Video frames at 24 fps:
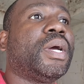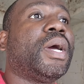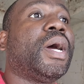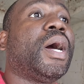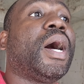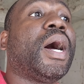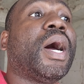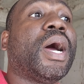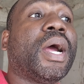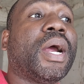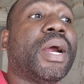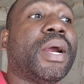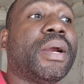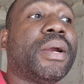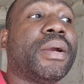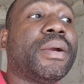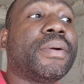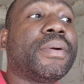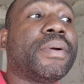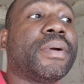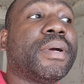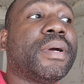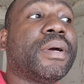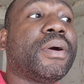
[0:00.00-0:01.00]
are
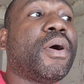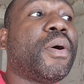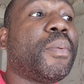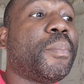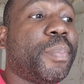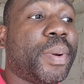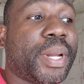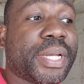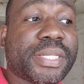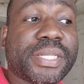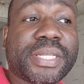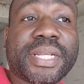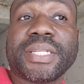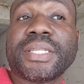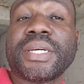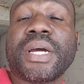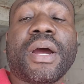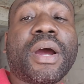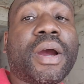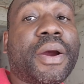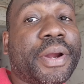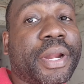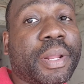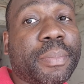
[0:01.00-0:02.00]
complexes that
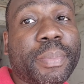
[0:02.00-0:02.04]
are already